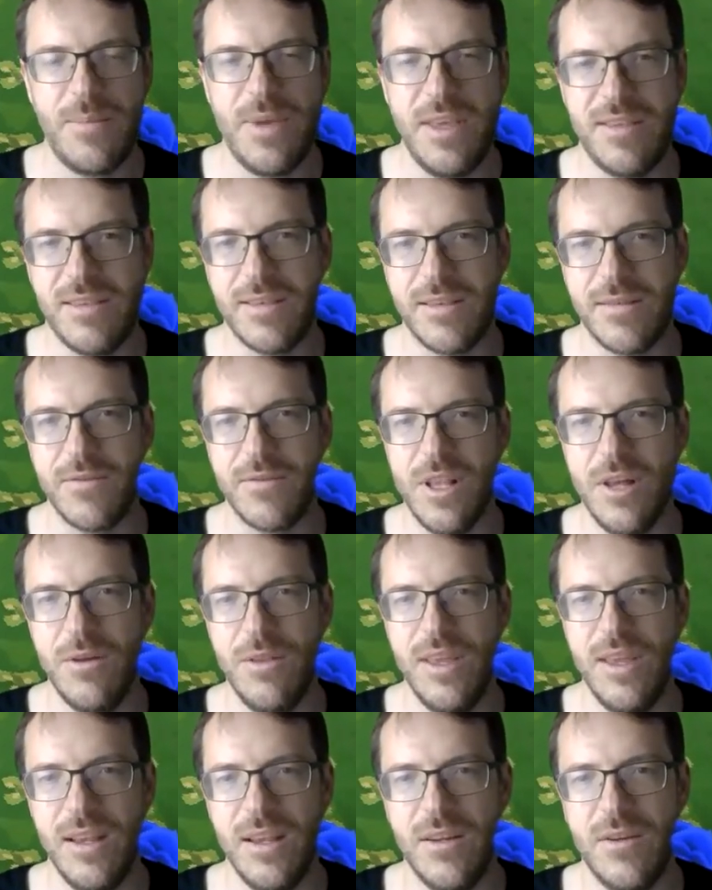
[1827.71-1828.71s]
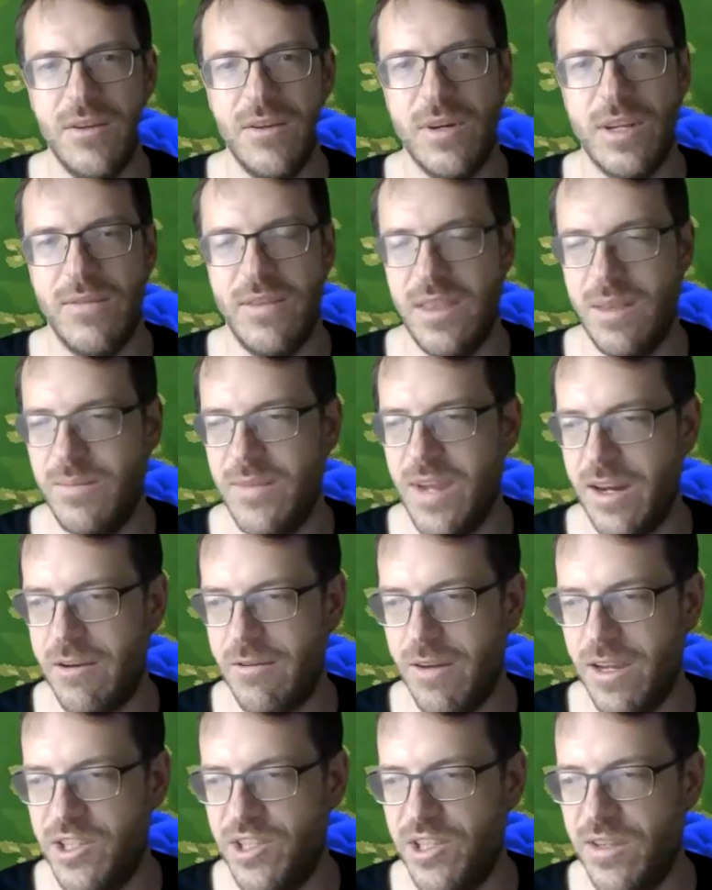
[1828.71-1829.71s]
pieces of clothing or giving them
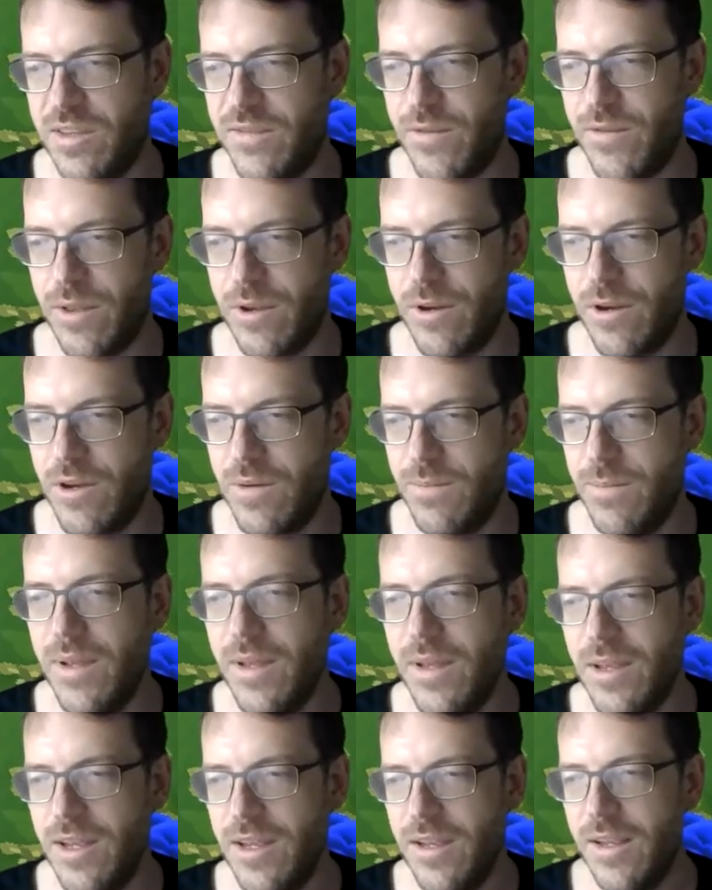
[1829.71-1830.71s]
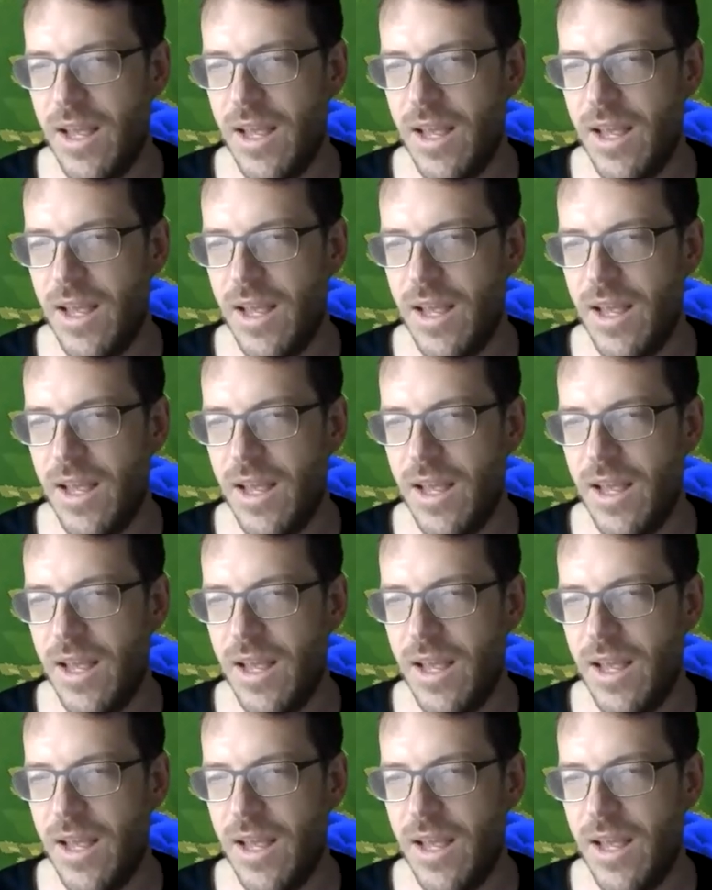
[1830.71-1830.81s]
decorations for their home,